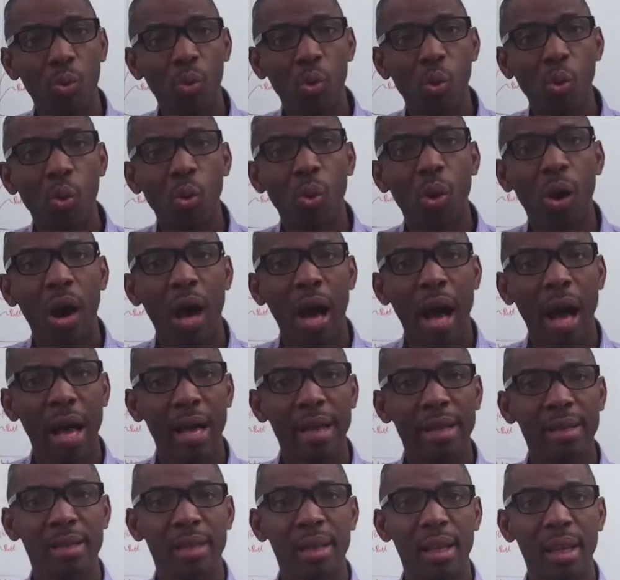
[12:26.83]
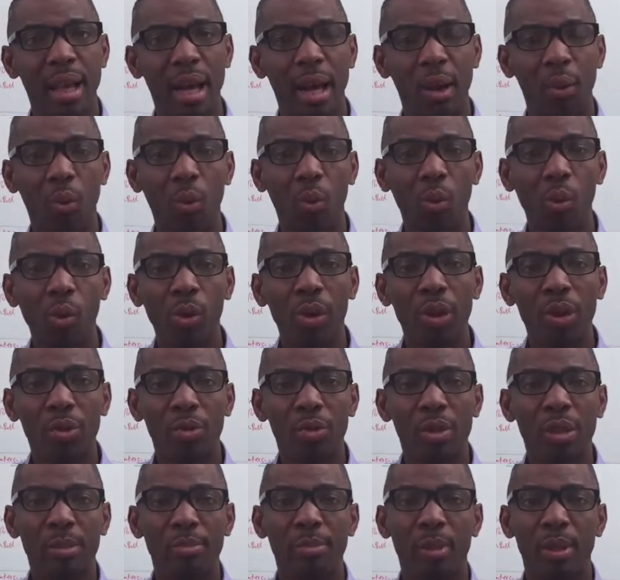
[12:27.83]
who has and who is
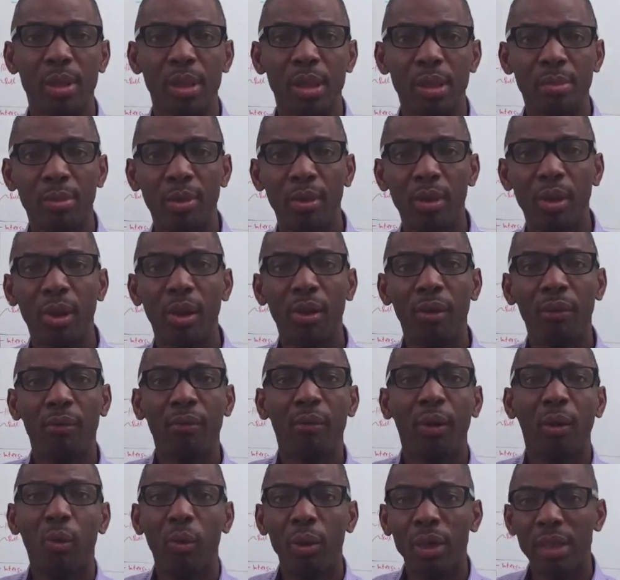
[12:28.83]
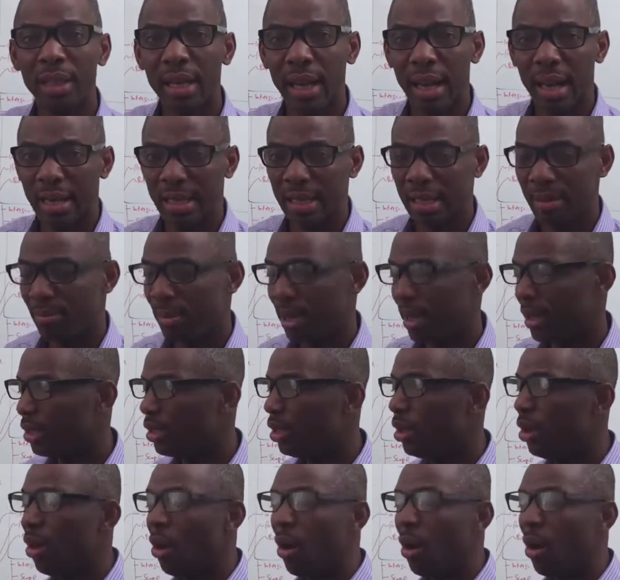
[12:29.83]
responsible for which aspect